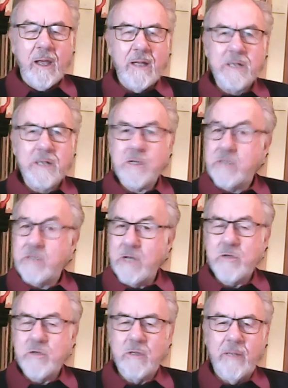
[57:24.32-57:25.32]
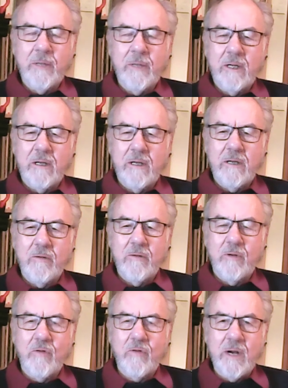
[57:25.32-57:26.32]
that's essential. I mean,
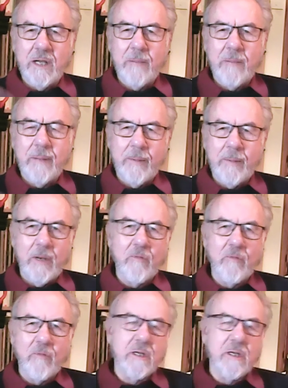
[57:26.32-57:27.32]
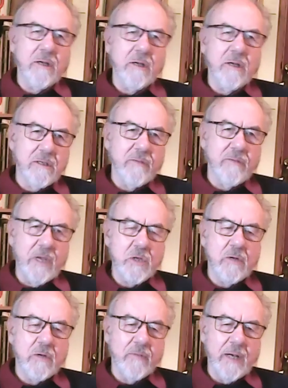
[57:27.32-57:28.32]
we're trying to get people interested in
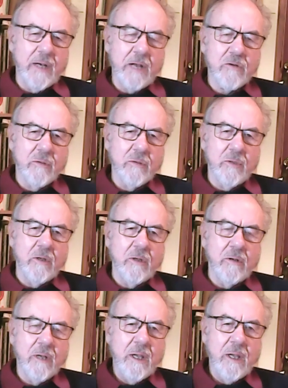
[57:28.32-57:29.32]
conservation of the natural world.